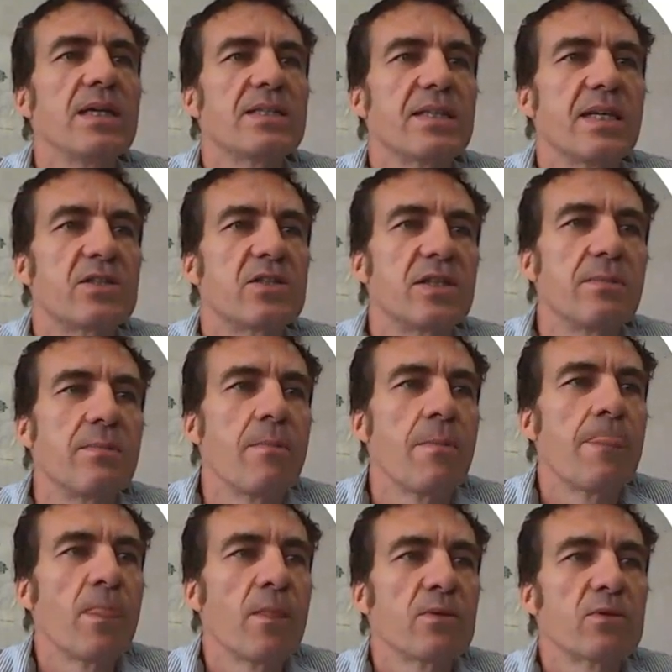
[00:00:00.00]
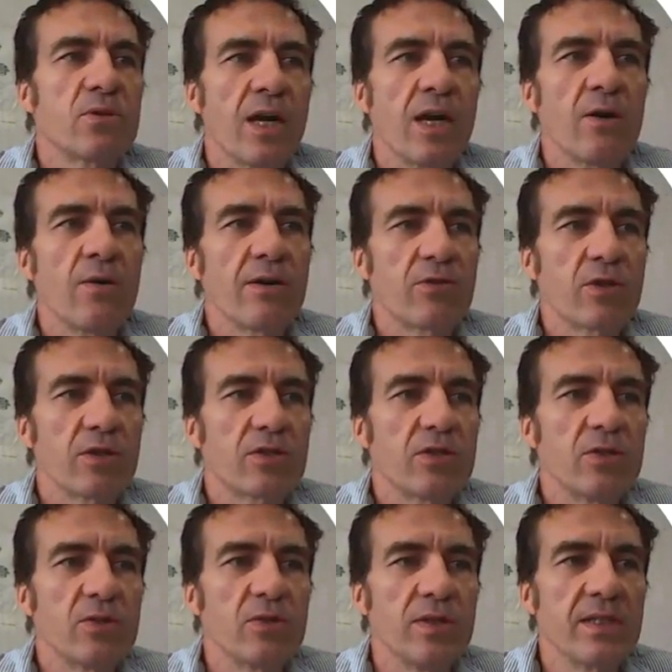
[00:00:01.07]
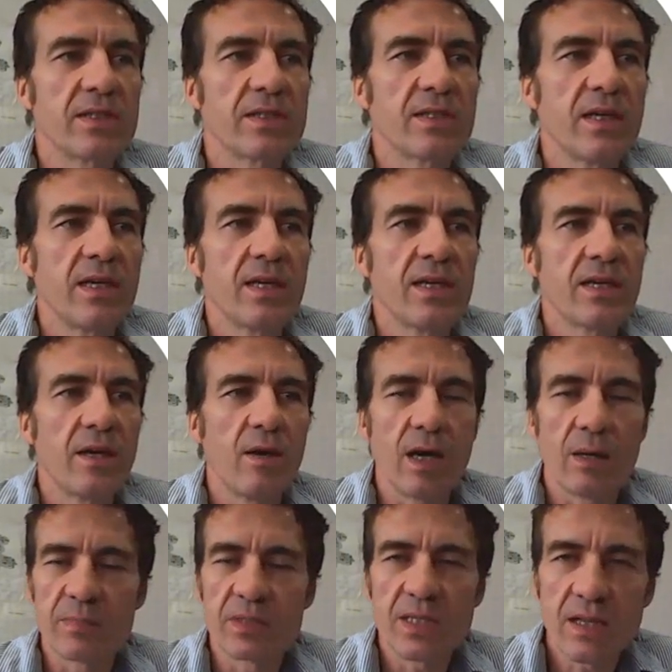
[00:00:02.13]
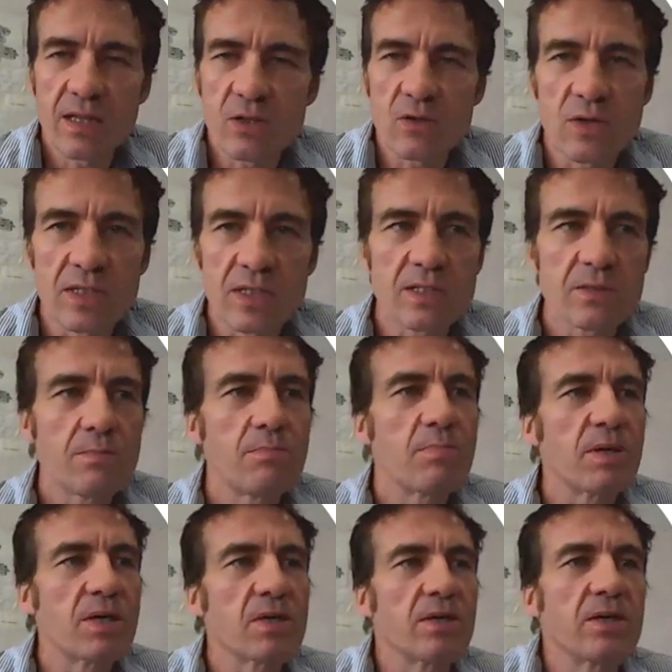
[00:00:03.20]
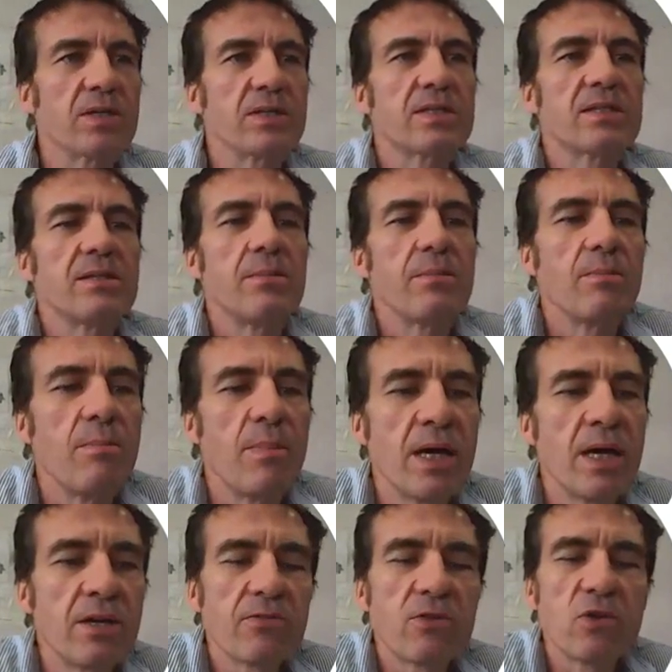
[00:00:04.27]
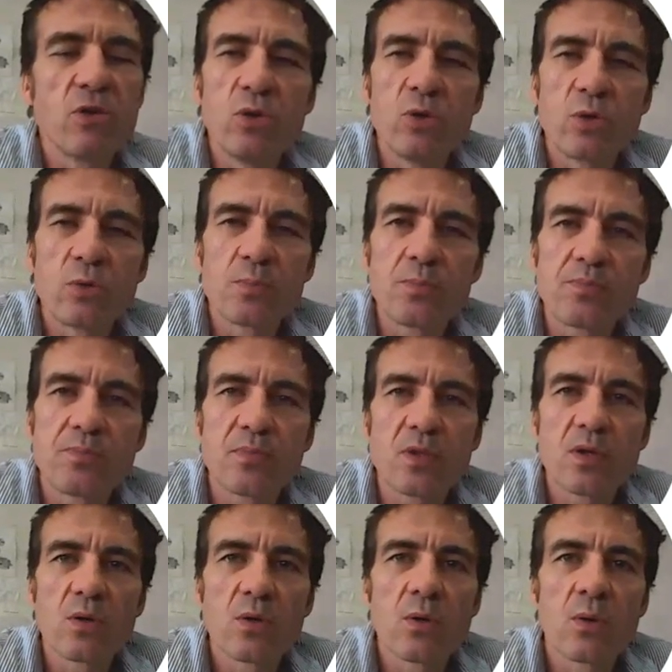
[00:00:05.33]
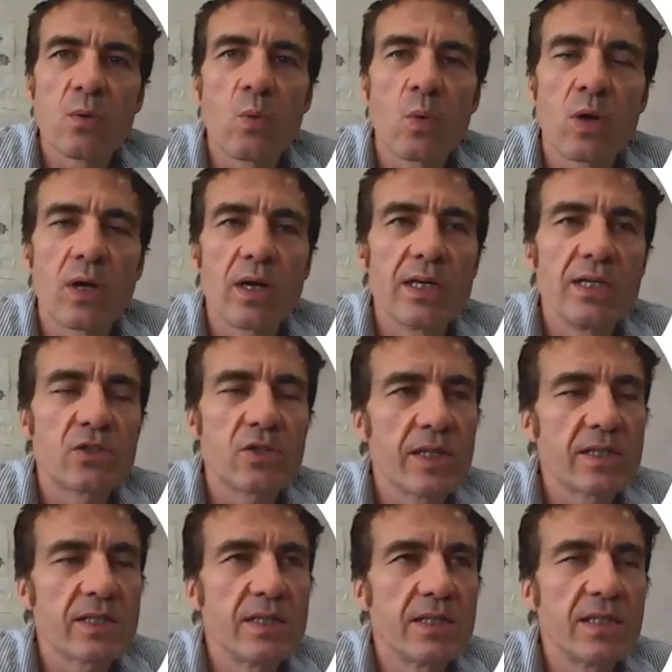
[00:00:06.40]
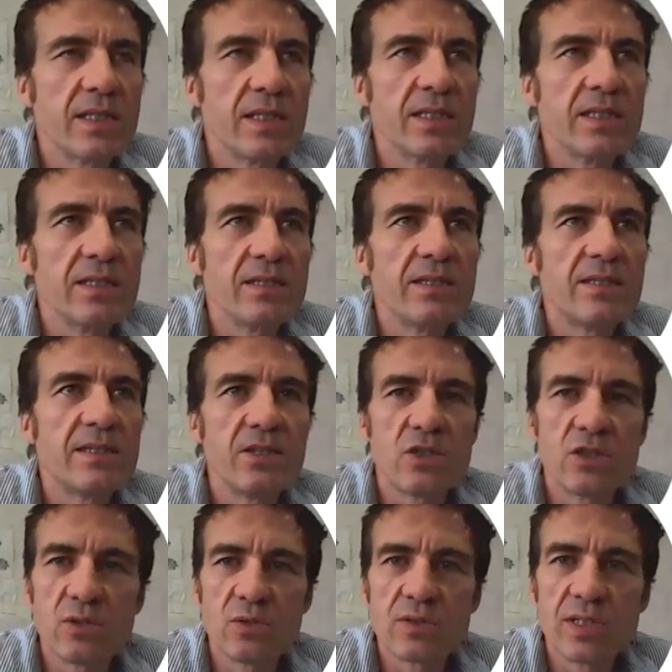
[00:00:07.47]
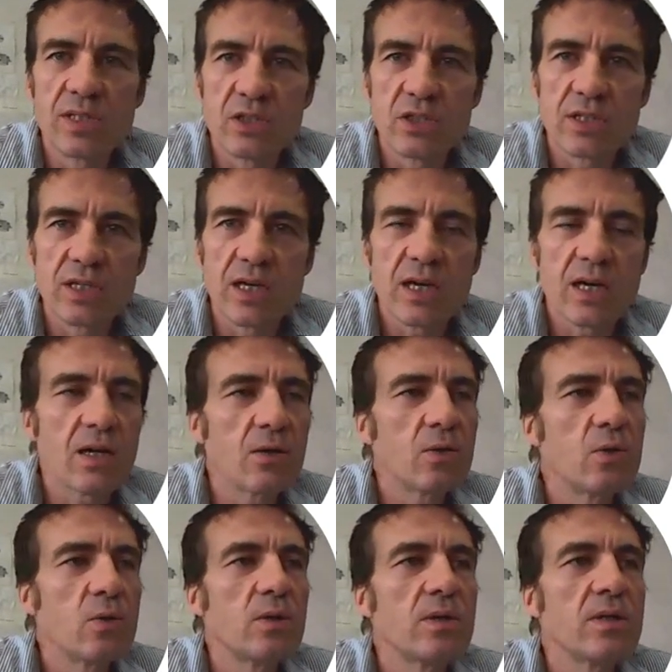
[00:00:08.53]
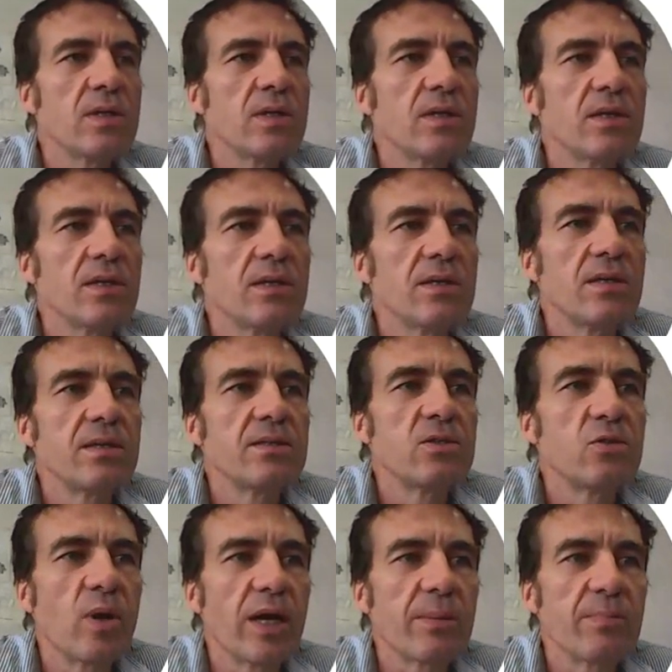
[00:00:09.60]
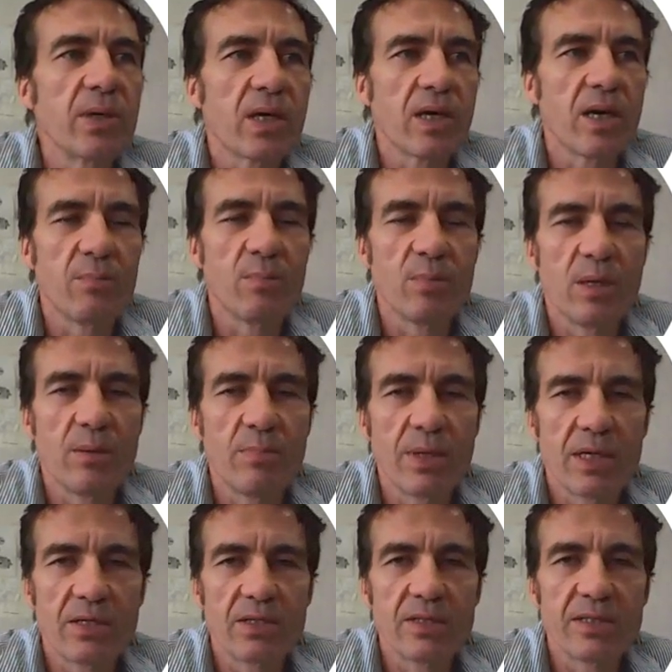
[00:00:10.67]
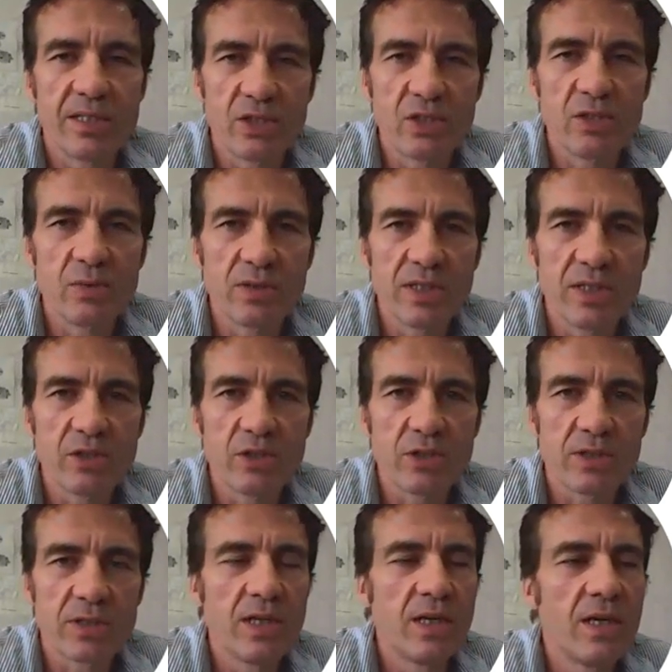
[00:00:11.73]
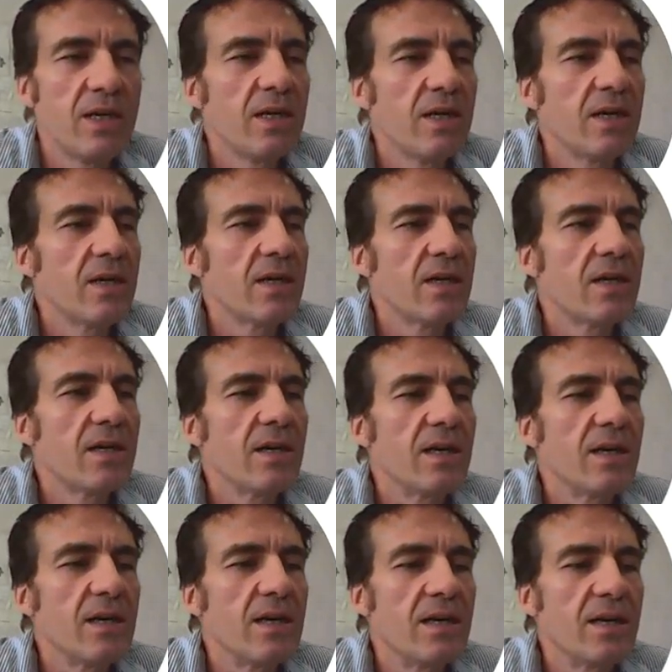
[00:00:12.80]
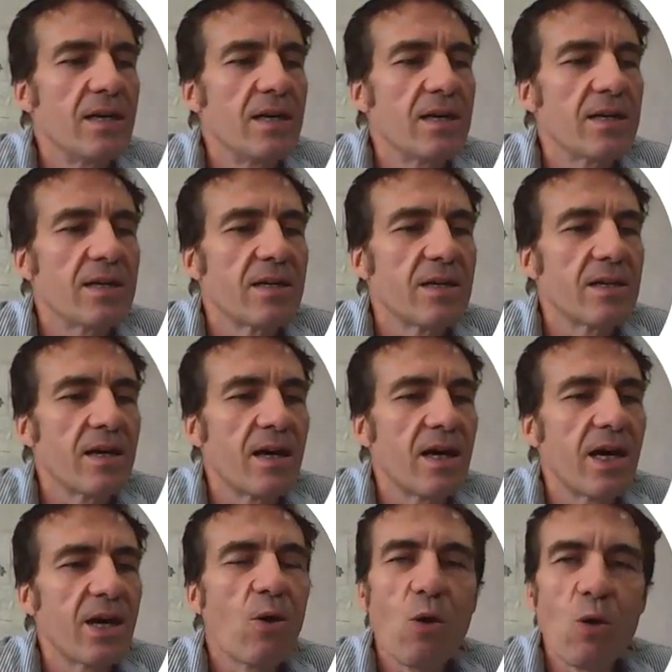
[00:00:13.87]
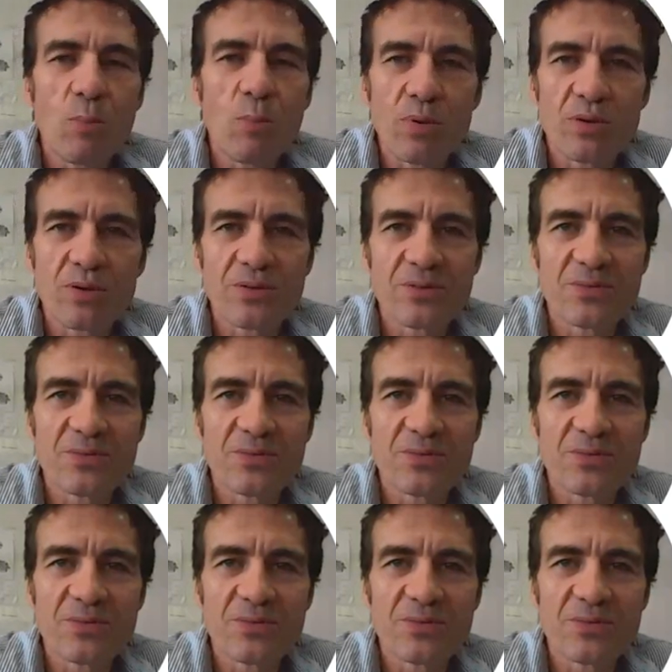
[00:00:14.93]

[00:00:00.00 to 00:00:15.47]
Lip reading: etc. So now I've got to do this. Now, I'm telling you this because many of you were interested in digital teaching. How do I become a better digital teacher? I hope